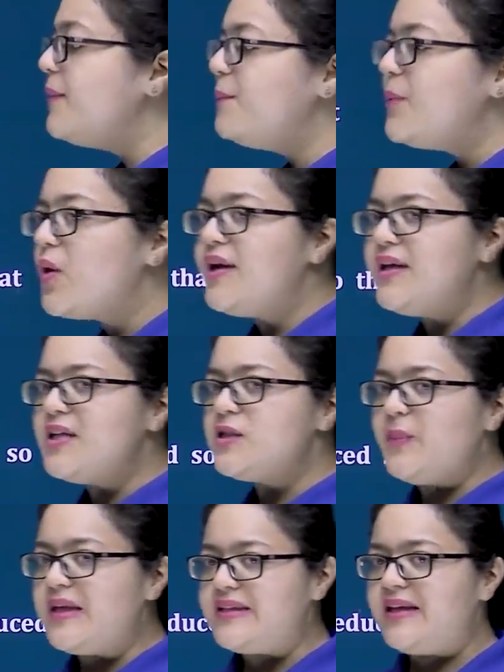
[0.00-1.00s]
impurities
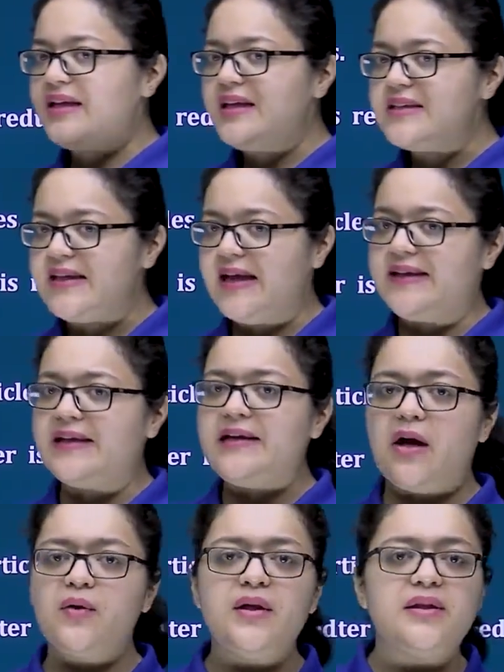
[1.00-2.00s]
basically settle
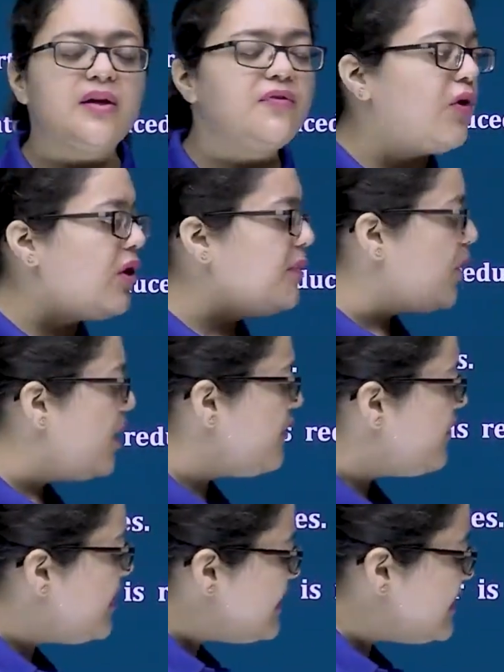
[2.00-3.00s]
down in the form of
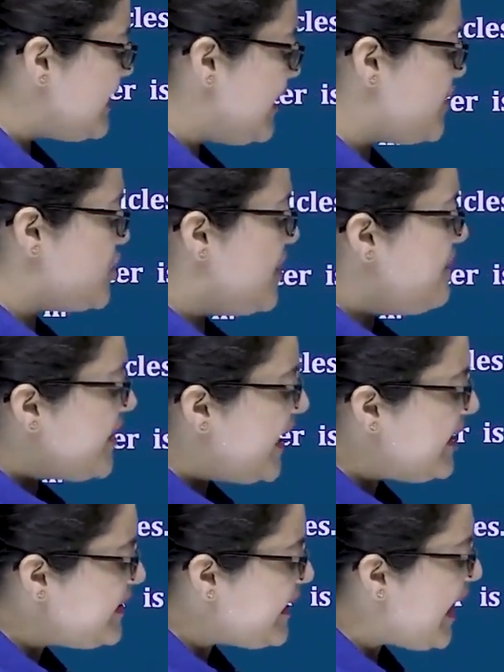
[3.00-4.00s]
sludge,
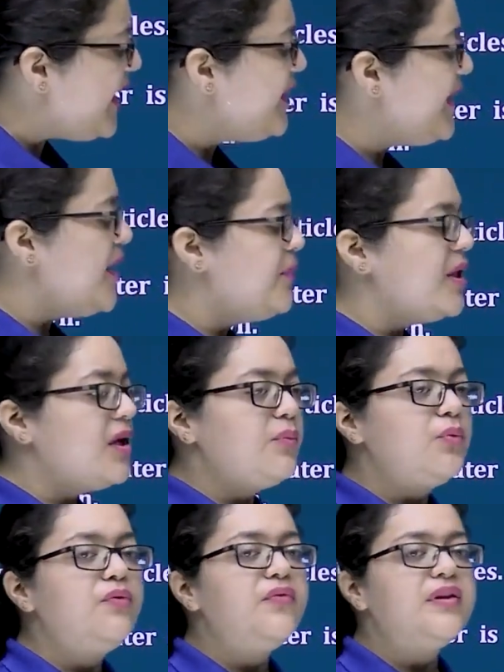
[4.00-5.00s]
and that can be
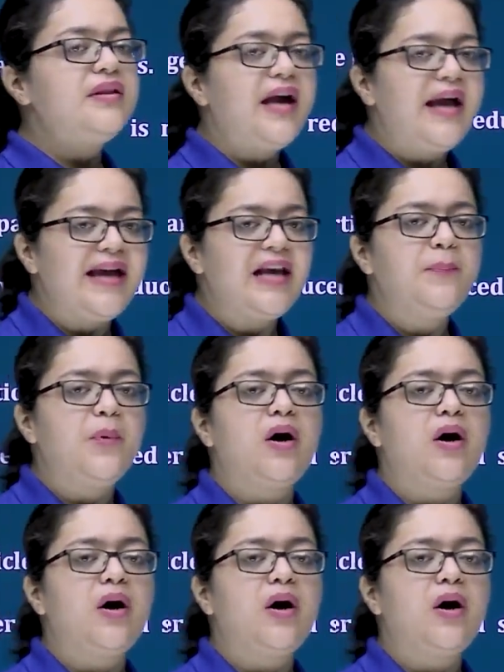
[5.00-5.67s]
removed with the help